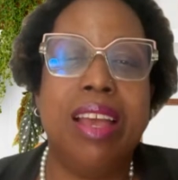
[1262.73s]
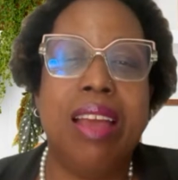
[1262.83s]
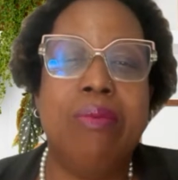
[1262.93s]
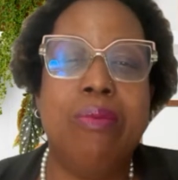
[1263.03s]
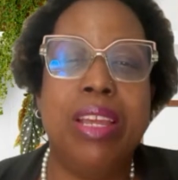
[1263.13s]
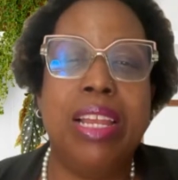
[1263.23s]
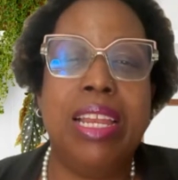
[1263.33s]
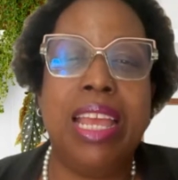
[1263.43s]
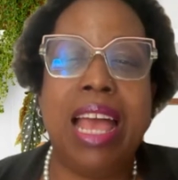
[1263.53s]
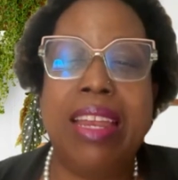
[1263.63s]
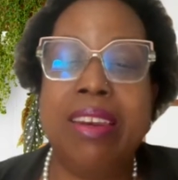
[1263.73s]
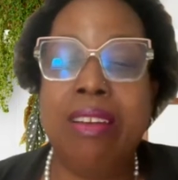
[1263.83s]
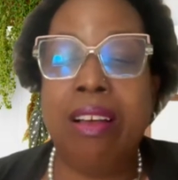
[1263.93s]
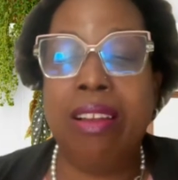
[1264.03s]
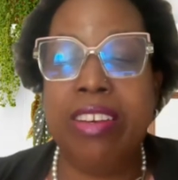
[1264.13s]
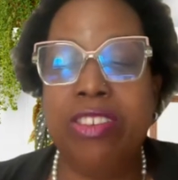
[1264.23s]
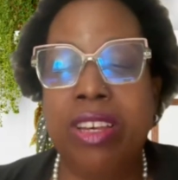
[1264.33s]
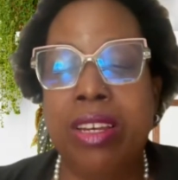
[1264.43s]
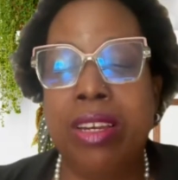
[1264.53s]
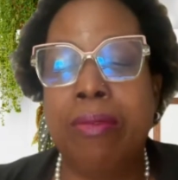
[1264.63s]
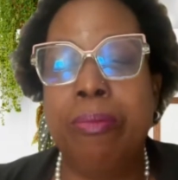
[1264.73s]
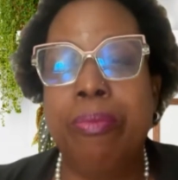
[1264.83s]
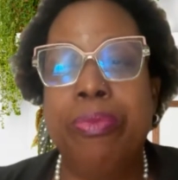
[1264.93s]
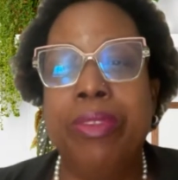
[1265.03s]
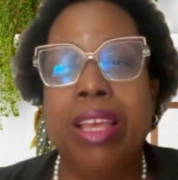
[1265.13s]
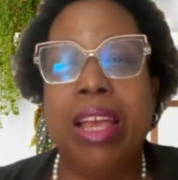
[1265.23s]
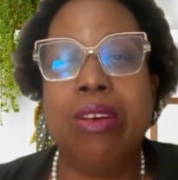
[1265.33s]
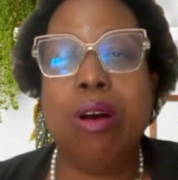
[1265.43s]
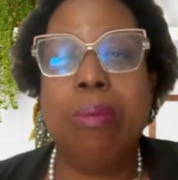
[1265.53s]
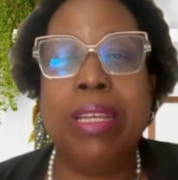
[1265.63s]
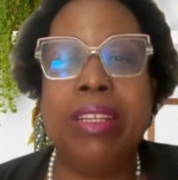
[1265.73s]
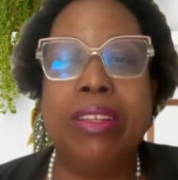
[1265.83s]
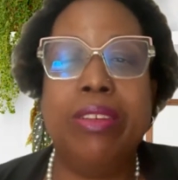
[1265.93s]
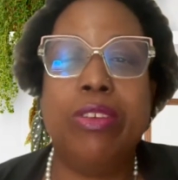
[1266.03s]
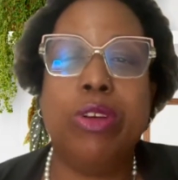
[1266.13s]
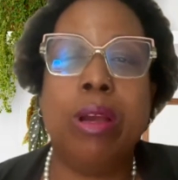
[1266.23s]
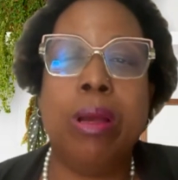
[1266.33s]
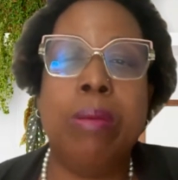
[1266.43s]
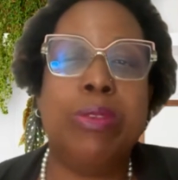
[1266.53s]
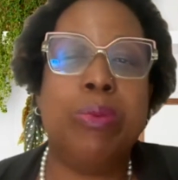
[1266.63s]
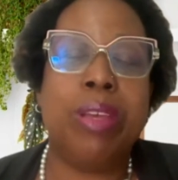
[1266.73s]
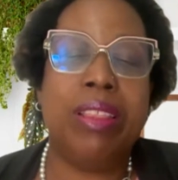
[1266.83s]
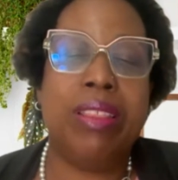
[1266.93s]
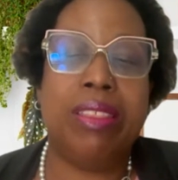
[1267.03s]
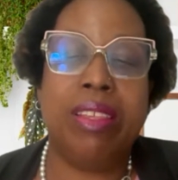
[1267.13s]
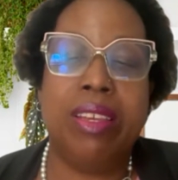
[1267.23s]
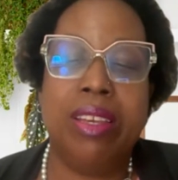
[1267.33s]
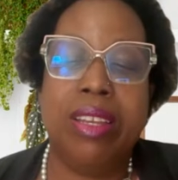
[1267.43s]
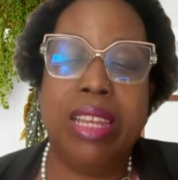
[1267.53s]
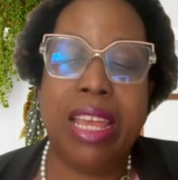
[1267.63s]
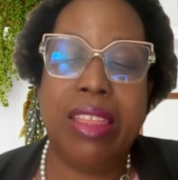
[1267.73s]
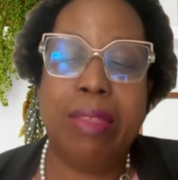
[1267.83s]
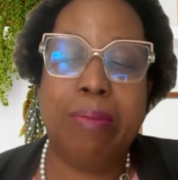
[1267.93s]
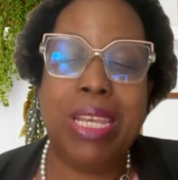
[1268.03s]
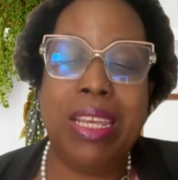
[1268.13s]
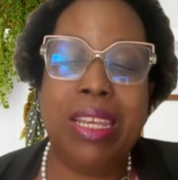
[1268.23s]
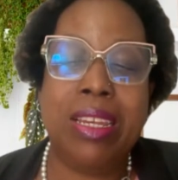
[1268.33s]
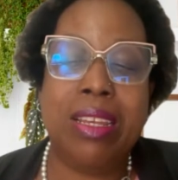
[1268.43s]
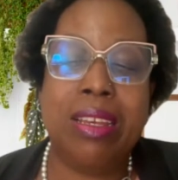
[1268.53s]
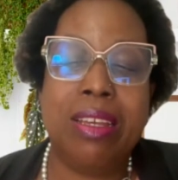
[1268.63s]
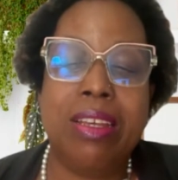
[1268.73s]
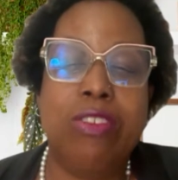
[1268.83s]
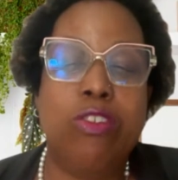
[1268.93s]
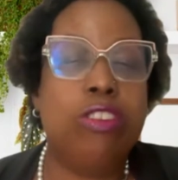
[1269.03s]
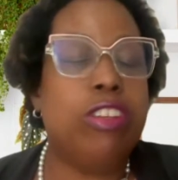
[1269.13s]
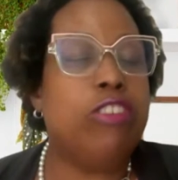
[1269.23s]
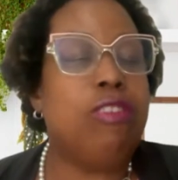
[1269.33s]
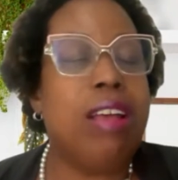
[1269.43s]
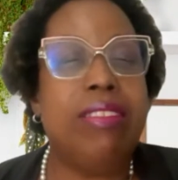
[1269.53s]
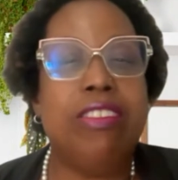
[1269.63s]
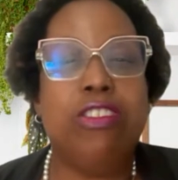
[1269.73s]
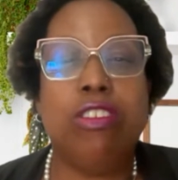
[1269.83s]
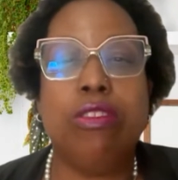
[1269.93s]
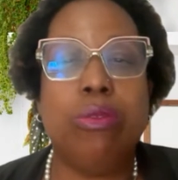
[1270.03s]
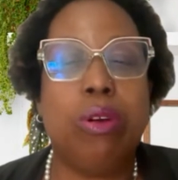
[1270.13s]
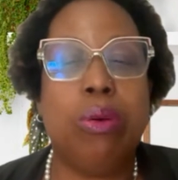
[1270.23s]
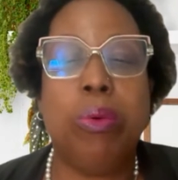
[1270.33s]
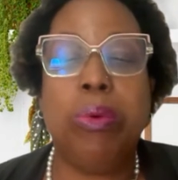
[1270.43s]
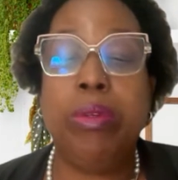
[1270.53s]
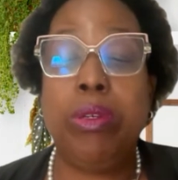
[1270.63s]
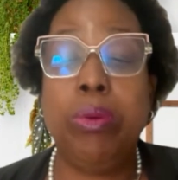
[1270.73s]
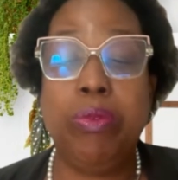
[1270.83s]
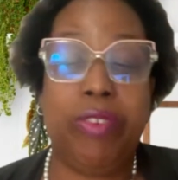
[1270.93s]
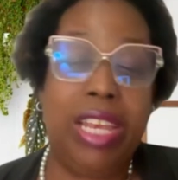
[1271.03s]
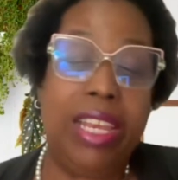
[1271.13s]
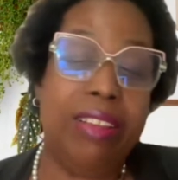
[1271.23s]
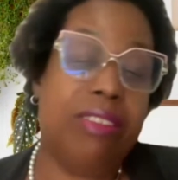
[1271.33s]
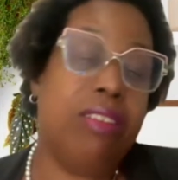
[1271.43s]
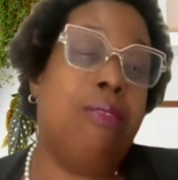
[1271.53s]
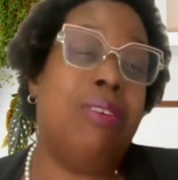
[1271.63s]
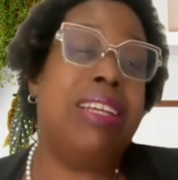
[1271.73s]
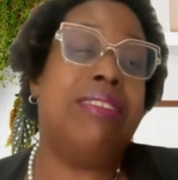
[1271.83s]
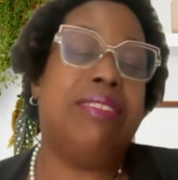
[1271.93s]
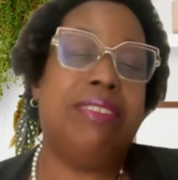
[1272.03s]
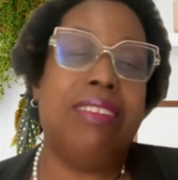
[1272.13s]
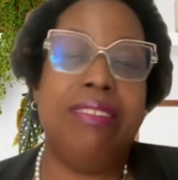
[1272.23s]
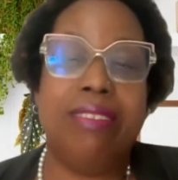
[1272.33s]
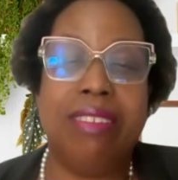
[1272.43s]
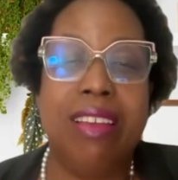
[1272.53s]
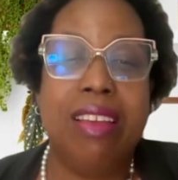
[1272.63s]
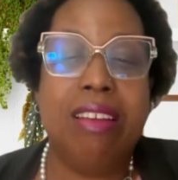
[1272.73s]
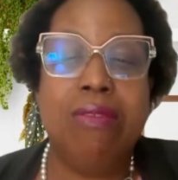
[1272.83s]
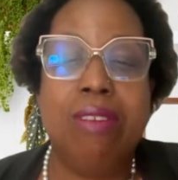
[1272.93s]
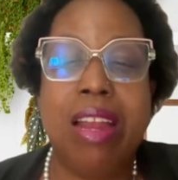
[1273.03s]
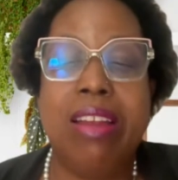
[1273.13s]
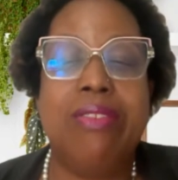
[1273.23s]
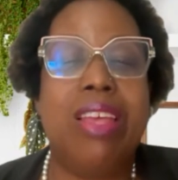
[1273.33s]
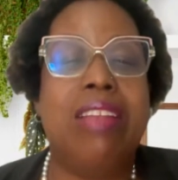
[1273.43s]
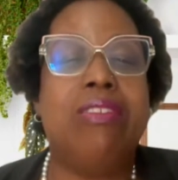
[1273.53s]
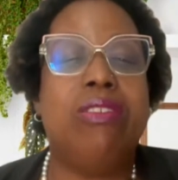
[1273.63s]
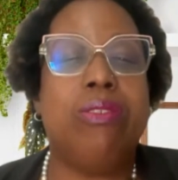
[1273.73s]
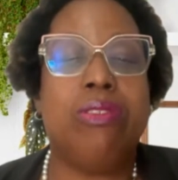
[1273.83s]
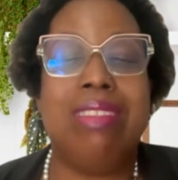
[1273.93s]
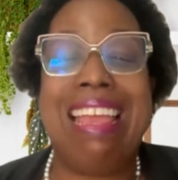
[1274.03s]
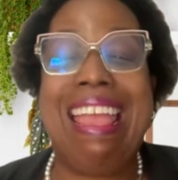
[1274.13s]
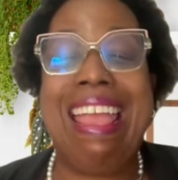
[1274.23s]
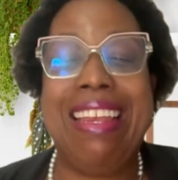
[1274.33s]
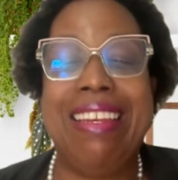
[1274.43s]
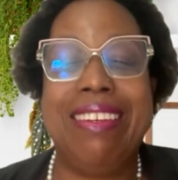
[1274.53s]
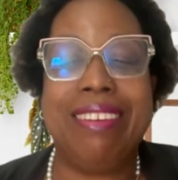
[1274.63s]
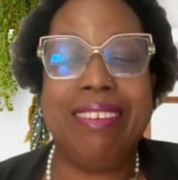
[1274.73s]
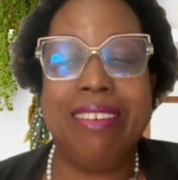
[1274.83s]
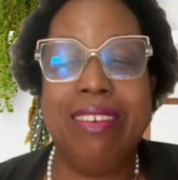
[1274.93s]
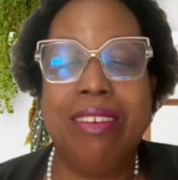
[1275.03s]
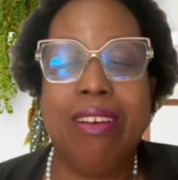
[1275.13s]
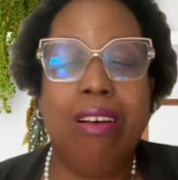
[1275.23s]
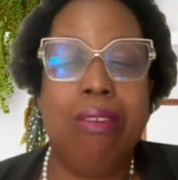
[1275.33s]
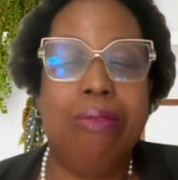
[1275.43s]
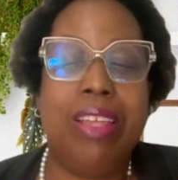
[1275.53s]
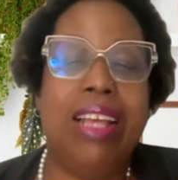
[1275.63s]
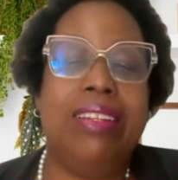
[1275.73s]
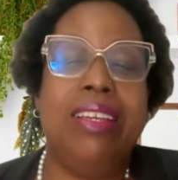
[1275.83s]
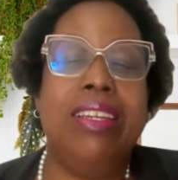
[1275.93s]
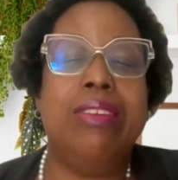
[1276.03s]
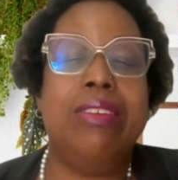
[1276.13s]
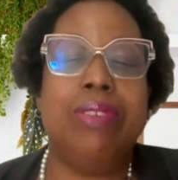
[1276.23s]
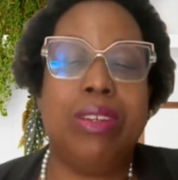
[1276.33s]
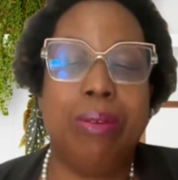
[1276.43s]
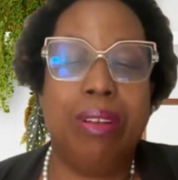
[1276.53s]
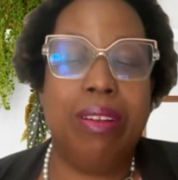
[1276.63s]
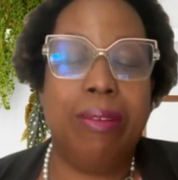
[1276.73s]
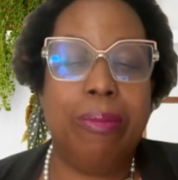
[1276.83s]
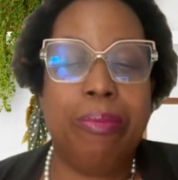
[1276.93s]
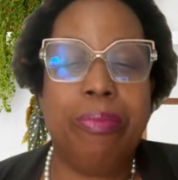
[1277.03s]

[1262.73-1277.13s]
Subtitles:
and really acknowledging and coming to terms with death being just a transition to a whole new phase of existence rather than just the end of that individual.